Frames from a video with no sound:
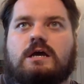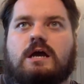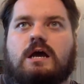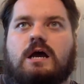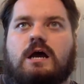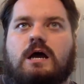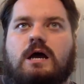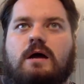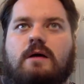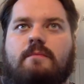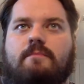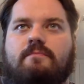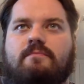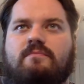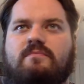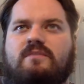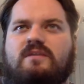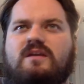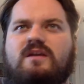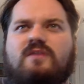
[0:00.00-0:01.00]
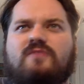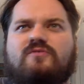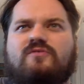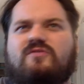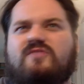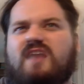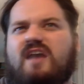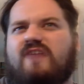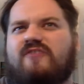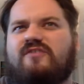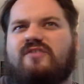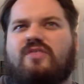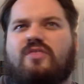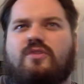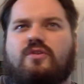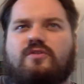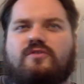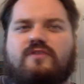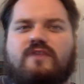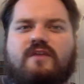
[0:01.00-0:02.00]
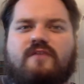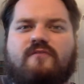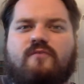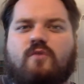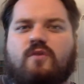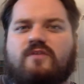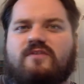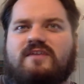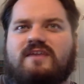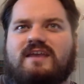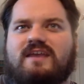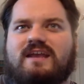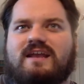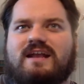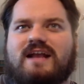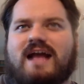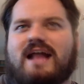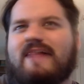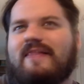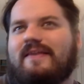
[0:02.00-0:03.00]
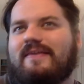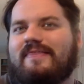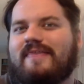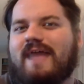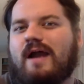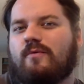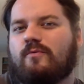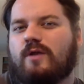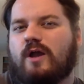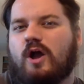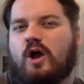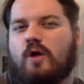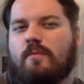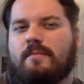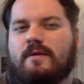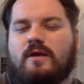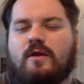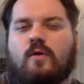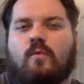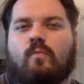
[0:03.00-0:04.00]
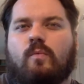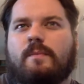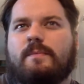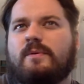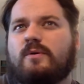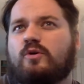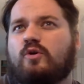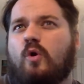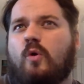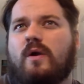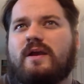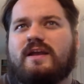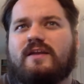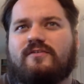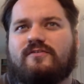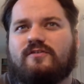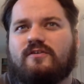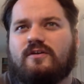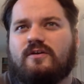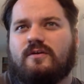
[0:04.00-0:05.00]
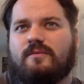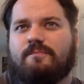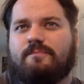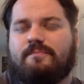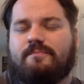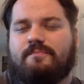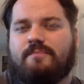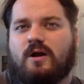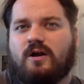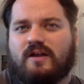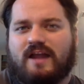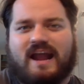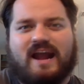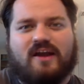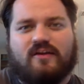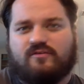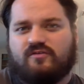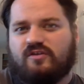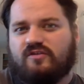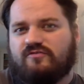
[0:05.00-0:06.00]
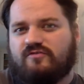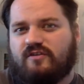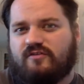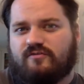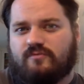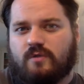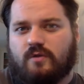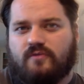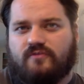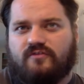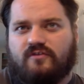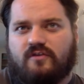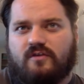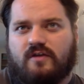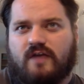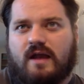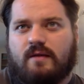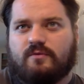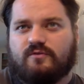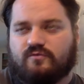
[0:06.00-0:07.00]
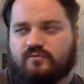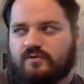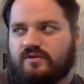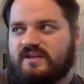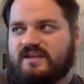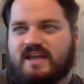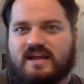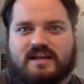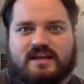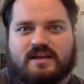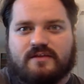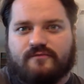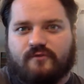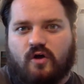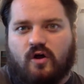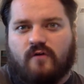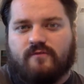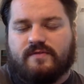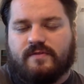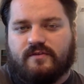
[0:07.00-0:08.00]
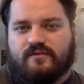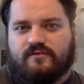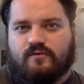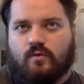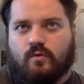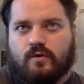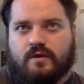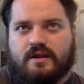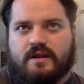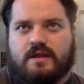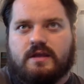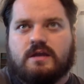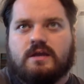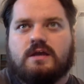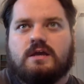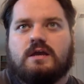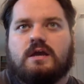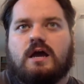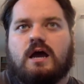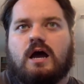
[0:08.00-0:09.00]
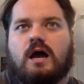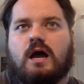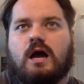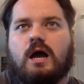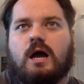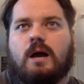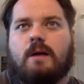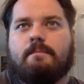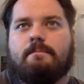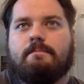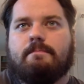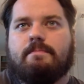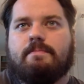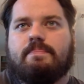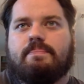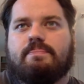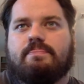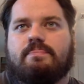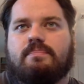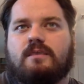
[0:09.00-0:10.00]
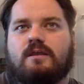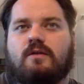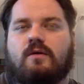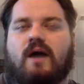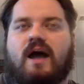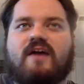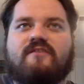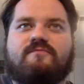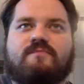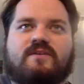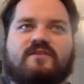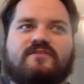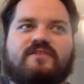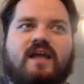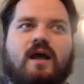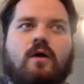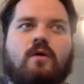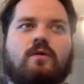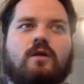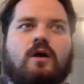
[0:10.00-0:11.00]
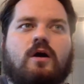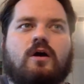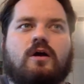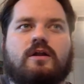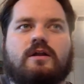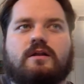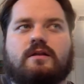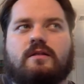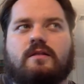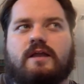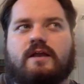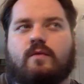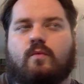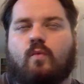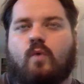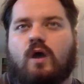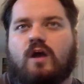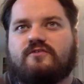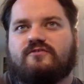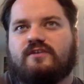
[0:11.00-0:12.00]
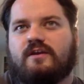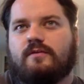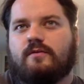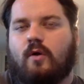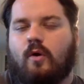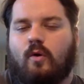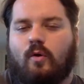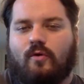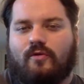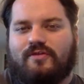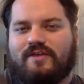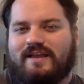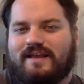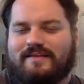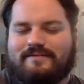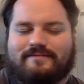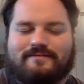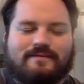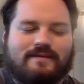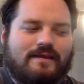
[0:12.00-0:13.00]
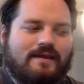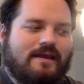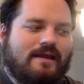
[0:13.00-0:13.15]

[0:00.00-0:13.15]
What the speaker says: 2013, 14, kind of like that realm. When we were going into Punk Hazard and Dressrosa, I was really getting involved in the story. I've missed out on like watching the whole thing. It's